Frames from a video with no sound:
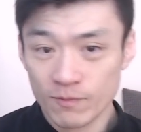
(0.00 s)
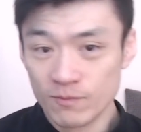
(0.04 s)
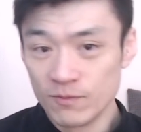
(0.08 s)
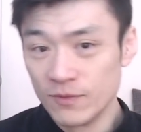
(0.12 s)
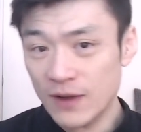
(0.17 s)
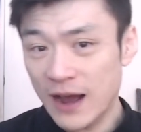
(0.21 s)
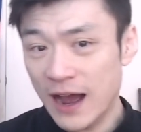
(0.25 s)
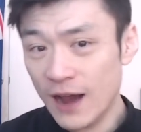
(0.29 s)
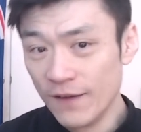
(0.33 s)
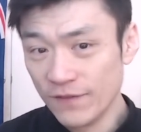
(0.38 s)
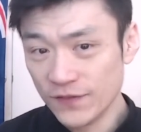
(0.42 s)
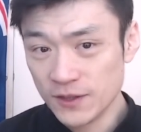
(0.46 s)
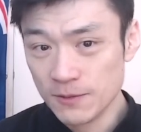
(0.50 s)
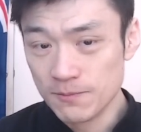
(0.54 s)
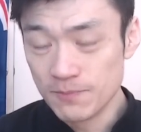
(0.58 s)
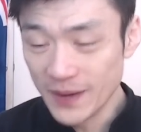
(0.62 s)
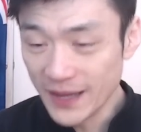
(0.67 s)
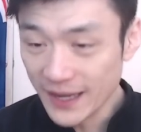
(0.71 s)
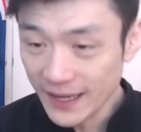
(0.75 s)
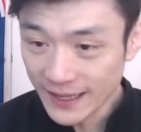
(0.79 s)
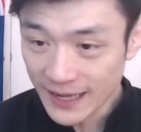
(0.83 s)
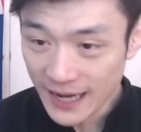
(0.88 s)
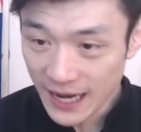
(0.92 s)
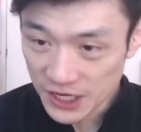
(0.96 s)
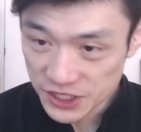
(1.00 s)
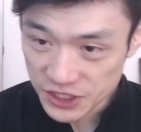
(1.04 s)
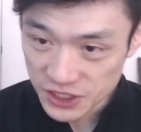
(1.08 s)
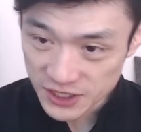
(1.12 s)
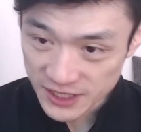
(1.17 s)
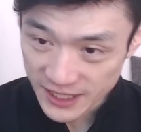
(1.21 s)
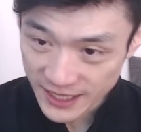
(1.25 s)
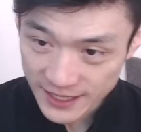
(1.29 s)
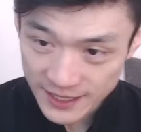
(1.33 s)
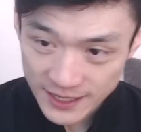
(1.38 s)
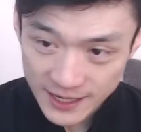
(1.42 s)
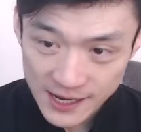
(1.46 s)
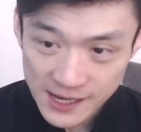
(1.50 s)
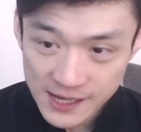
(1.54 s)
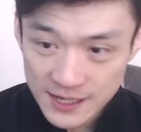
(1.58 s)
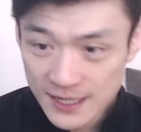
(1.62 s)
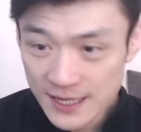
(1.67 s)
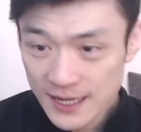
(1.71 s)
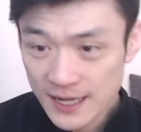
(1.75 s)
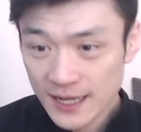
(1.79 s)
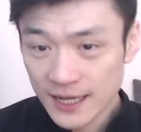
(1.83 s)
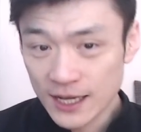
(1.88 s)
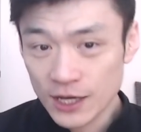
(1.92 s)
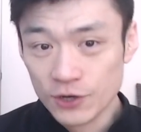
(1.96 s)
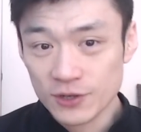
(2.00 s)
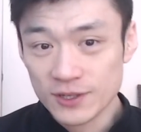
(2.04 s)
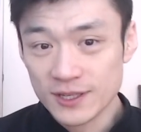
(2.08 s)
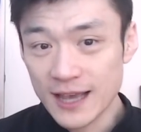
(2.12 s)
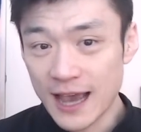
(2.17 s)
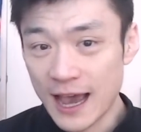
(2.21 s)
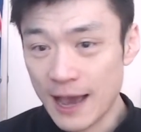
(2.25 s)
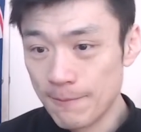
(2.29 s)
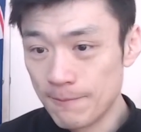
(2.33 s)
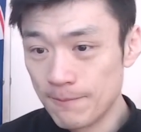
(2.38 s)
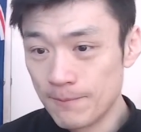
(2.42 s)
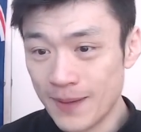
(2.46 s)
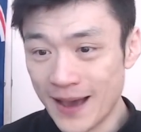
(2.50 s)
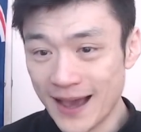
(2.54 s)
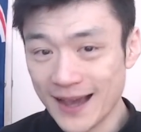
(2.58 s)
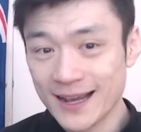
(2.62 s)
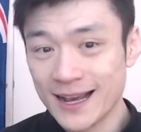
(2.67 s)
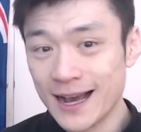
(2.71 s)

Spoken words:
after beating Argentina, goes back